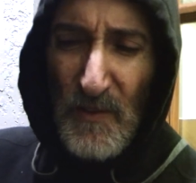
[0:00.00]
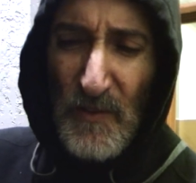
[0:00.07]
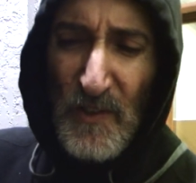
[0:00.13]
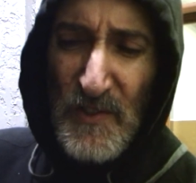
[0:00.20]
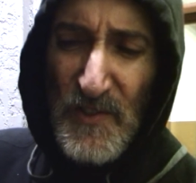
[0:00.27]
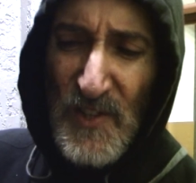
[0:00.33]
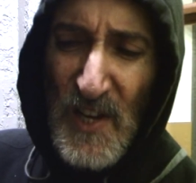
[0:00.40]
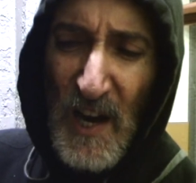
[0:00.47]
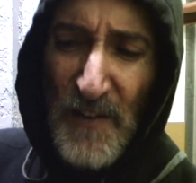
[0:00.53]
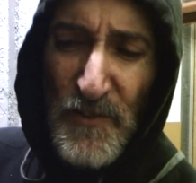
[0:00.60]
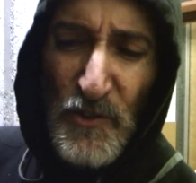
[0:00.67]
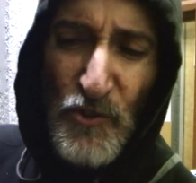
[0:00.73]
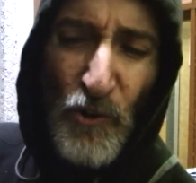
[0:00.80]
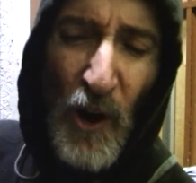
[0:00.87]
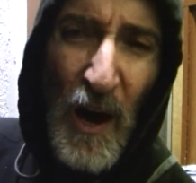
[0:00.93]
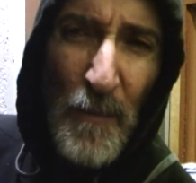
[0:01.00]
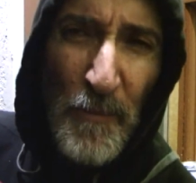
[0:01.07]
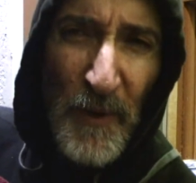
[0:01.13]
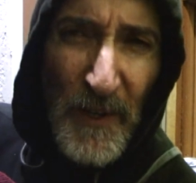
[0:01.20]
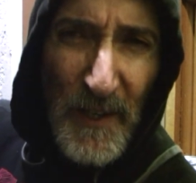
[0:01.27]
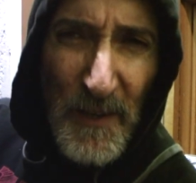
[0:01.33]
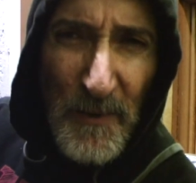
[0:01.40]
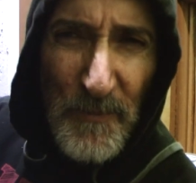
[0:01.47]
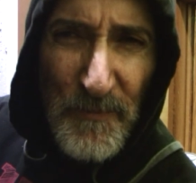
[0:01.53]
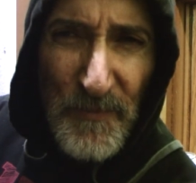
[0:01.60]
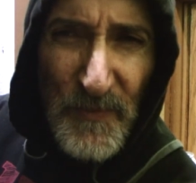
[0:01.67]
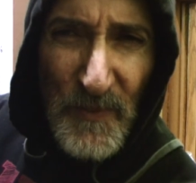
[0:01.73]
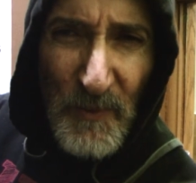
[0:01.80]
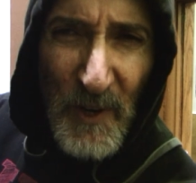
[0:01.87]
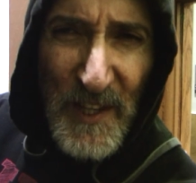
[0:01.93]
there's the other tropic,
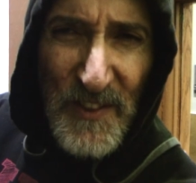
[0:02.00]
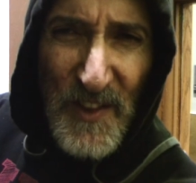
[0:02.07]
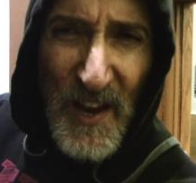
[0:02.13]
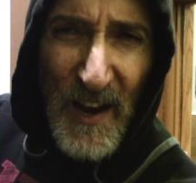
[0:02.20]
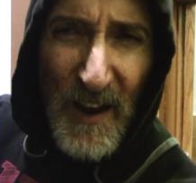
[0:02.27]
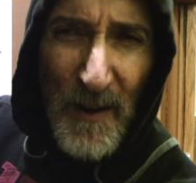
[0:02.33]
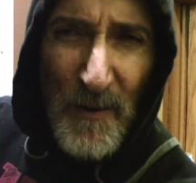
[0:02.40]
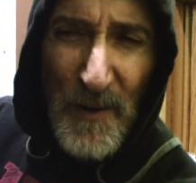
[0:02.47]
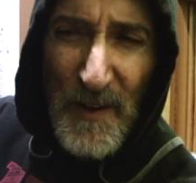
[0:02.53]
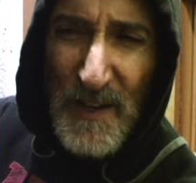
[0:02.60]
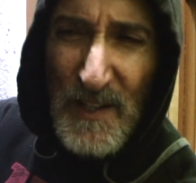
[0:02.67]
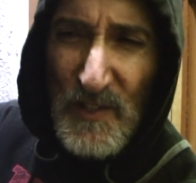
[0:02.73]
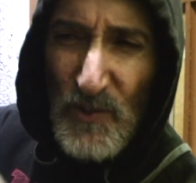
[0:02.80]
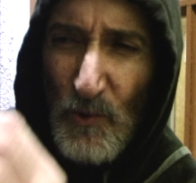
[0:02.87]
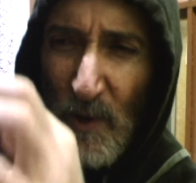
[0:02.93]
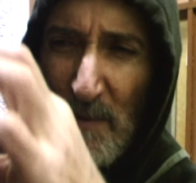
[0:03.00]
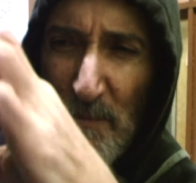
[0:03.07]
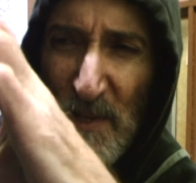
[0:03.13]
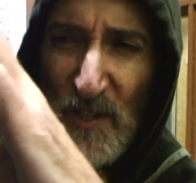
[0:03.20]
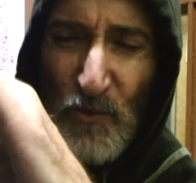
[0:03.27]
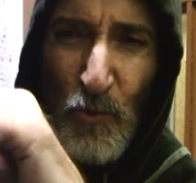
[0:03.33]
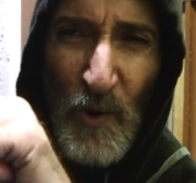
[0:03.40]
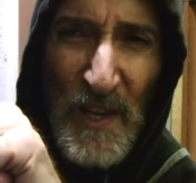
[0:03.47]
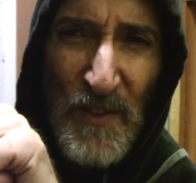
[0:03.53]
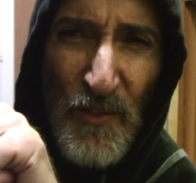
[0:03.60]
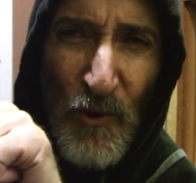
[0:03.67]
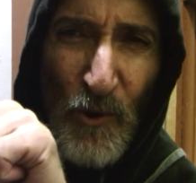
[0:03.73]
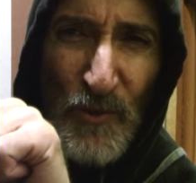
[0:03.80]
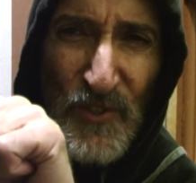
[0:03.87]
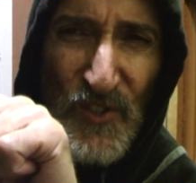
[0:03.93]
right there. So in between
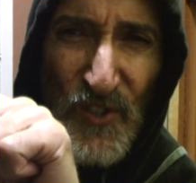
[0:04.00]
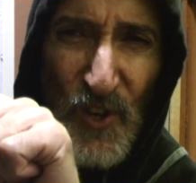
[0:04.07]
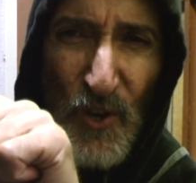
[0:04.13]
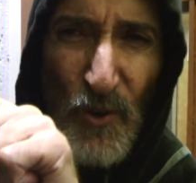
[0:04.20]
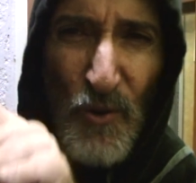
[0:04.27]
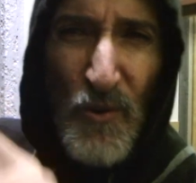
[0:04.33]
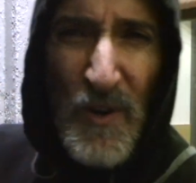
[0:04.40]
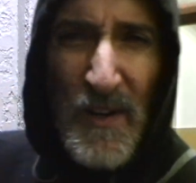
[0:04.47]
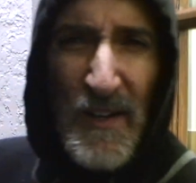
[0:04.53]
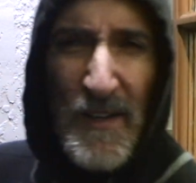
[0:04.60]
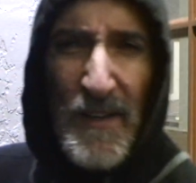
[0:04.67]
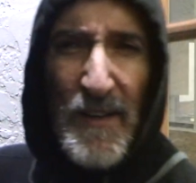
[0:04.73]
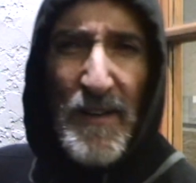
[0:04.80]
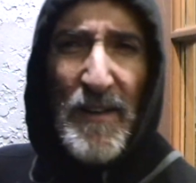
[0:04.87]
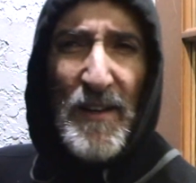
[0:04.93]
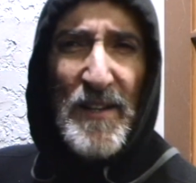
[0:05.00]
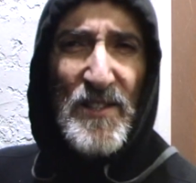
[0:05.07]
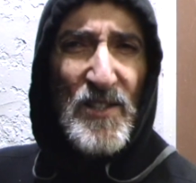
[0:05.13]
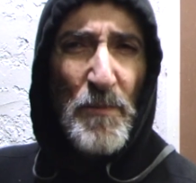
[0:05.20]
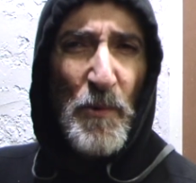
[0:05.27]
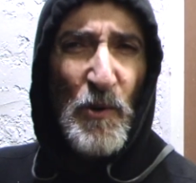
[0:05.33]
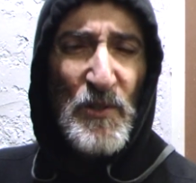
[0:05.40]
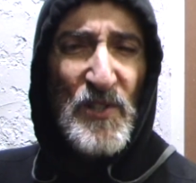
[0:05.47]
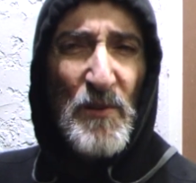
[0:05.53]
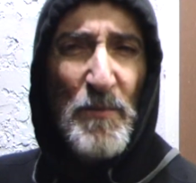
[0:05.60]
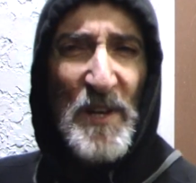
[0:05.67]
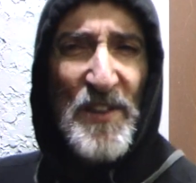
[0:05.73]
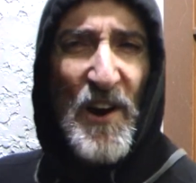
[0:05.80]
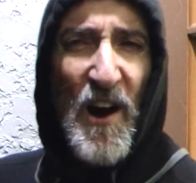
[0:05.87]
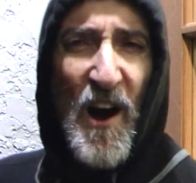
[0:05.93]
those two, it's supposed to
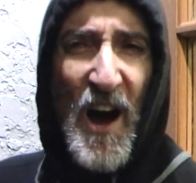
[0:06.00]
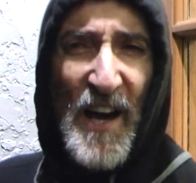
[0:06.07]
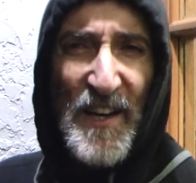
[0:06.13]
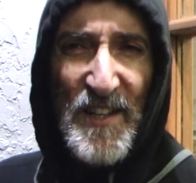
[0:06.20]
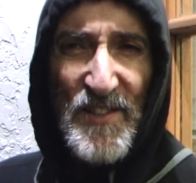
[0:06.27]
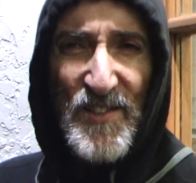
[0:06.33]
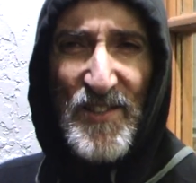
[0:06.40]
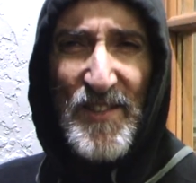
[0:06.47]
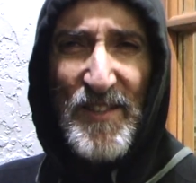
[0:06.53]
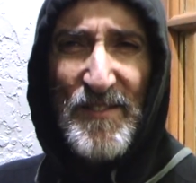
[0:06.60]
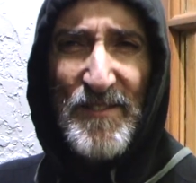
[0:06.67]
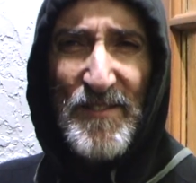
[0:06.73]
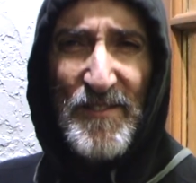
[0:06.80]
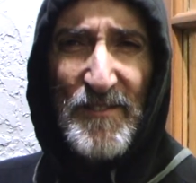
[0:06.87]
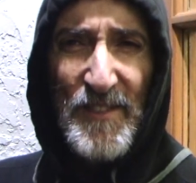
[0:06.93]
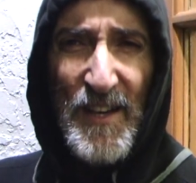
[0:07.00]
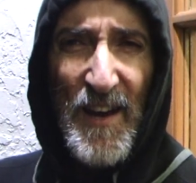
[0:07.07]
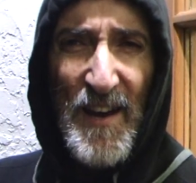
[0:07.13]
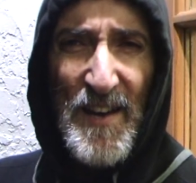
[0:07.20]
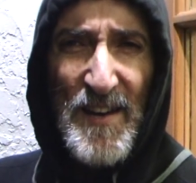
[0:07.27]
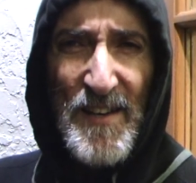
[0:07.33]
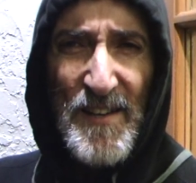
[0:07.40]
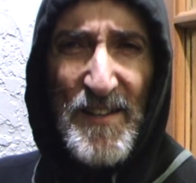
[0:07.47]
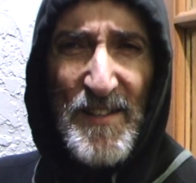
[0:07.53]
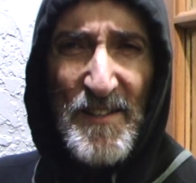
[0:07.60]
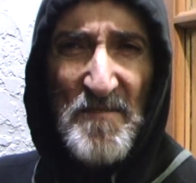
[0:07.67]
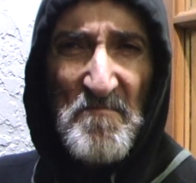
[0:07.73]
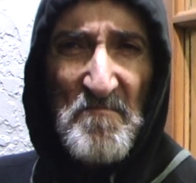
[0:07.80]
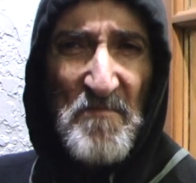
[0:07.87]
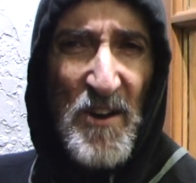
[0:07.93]
be the hottest, okay?
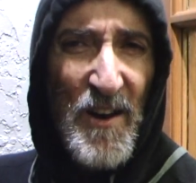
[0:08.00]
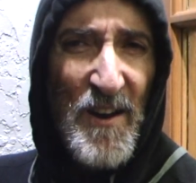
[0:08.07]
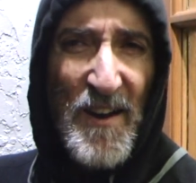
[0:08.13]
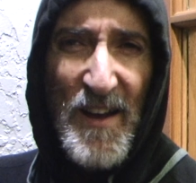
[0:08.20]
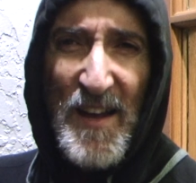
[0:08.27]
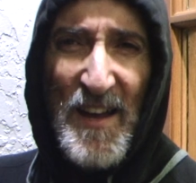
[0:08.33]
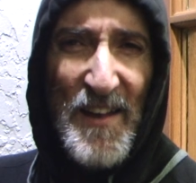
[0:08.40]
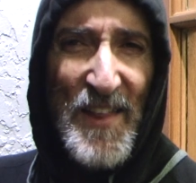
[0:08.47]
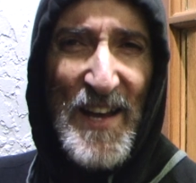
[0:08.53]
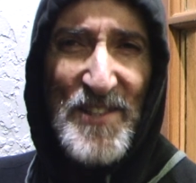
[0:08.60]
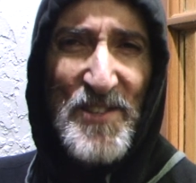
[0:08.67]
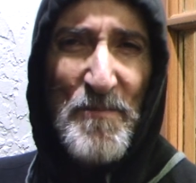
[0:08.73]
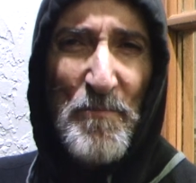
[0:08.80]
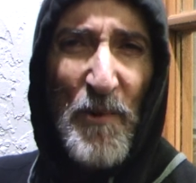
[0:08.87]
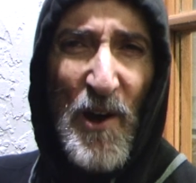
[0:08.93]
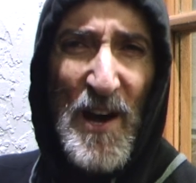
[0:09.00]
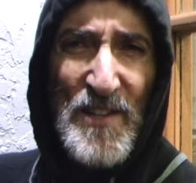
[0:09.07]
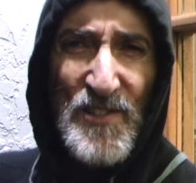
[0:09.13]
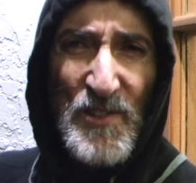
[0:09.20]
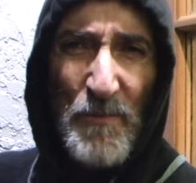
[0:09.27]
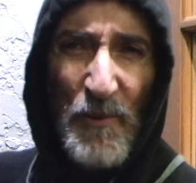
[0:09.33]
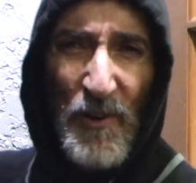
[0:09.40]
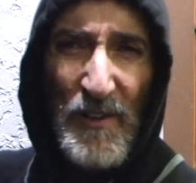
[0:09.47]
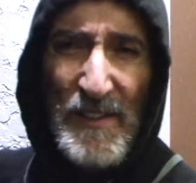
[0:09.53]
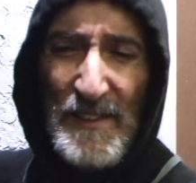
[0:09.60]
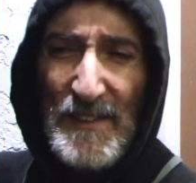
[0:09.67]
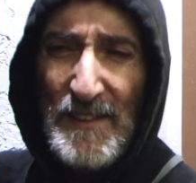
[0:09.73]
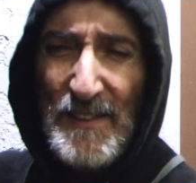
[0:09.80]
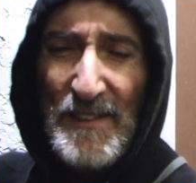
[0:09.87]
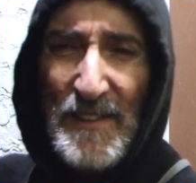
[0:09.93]
That's impossible.
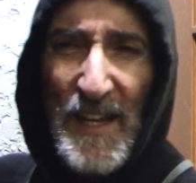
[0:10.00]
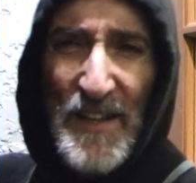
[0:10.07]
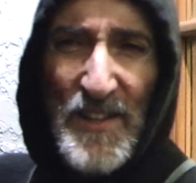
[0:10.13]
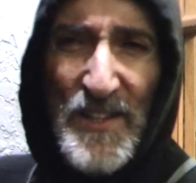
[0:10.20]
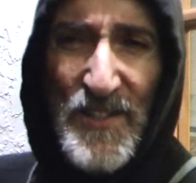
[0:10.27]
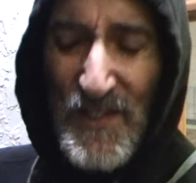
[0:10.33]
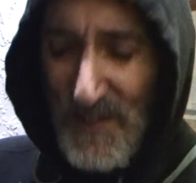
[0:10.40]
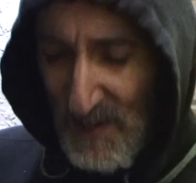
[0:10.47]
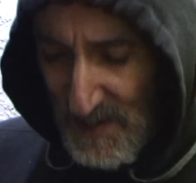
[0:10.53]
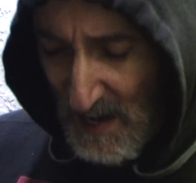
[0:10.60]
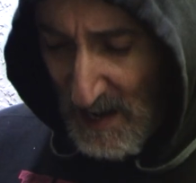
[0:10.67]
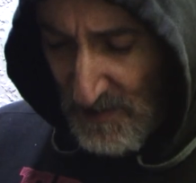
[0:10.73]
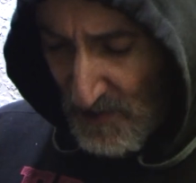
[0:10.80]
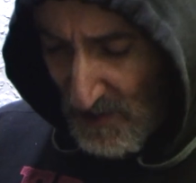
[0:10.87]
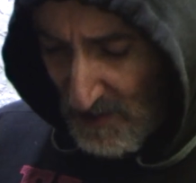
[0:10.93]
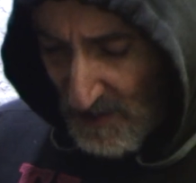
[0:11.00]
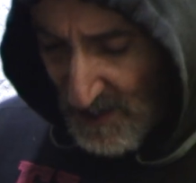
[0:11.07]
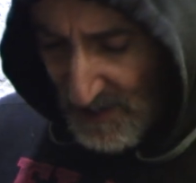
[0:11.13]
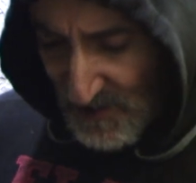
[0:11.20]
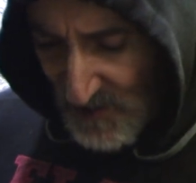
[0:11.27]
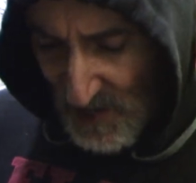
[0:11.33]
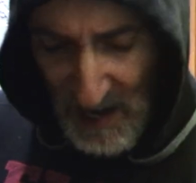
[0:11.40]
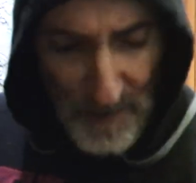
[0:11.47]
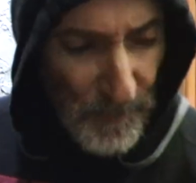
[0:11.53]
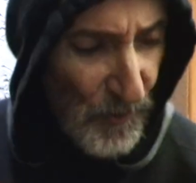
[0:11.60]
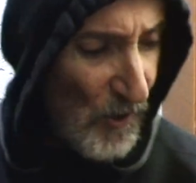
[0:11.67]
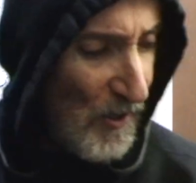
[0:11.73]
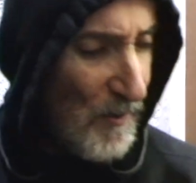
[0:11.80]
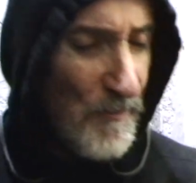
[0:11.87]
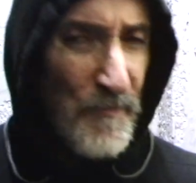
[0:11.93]
Okay, this is another
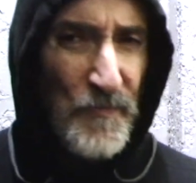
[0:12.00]
example